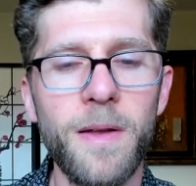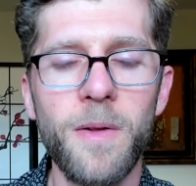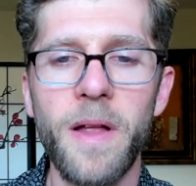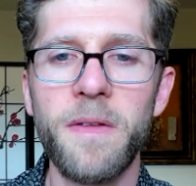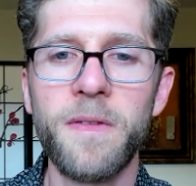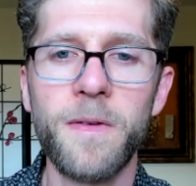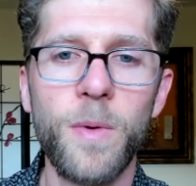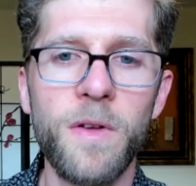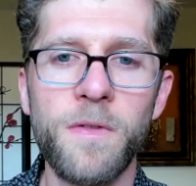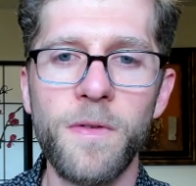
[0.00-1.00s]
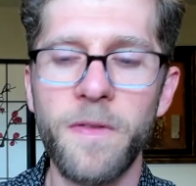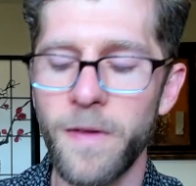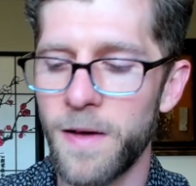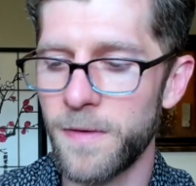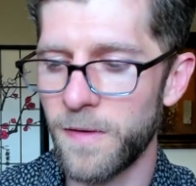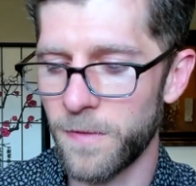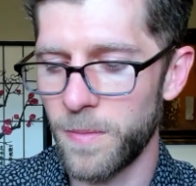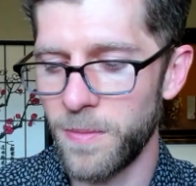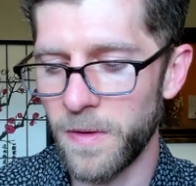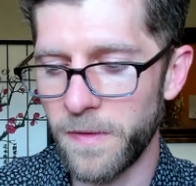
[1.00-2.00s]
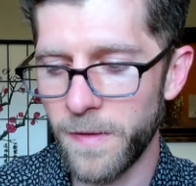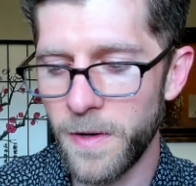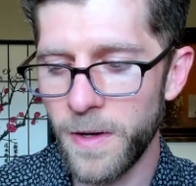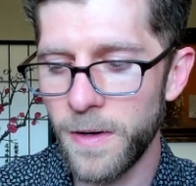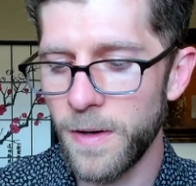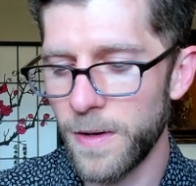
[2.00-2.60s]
lot of squish and softness for people to sit on.